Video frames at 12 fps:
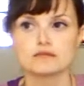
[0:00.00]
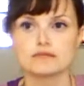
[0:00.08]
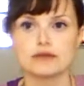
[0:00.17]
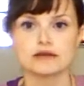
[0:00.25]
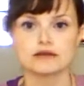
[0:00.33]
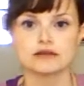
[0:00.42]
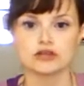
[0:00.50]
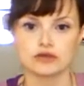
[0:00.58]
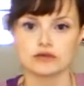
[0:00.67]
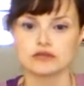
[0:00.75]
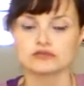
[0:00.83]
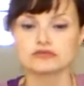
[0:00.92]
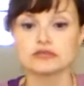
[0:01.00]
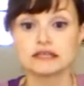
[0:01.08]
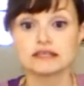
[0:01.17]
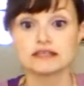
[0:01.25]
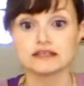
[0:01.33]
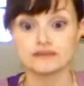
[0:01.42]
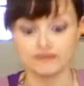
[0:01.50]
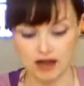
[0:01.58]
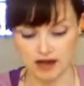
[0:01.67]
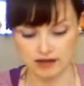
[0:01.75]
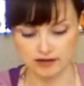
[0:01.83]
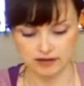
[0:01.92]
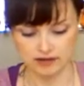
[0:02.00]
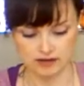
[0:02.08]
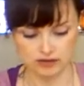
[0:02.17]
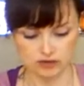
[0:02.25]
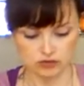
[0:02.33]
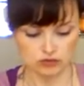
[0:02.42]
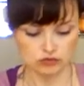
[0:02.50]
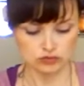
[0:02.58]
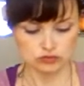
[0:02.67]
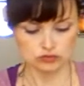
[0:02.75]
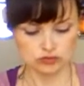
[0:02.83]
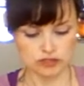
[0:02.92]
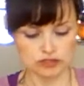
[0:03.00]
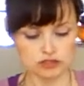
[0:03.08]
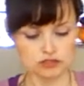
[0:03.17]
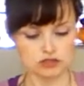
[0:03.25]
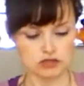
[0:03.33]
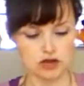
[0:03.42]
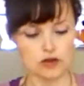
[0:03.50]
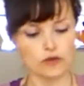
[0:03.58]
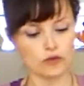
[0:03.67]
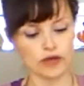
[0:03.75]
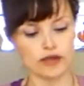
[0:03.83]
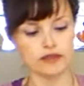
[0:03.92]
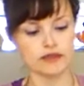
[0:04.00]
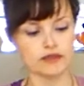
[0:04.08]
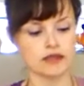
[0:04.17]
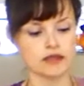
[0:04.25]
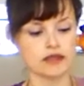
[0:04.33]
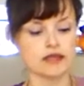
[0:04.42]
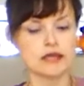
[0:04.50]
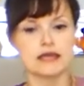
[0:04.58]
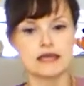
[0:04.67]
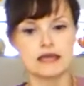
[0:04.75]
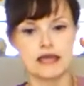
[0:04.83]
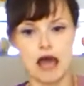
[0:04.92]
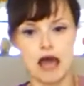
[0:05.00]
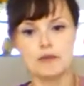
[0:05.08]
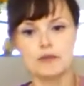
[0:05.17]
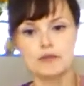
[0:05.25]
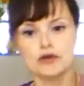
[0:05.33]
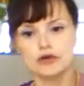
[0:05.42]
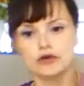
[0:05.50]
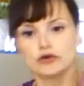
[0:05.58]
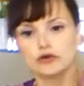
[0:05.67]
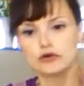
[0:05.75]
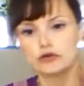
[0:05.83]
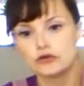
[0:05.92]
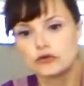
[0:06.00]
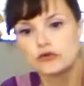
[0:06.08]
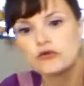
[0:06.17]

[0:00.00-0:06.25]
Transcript: but it's really easy to find. So we're going to start with chamomile.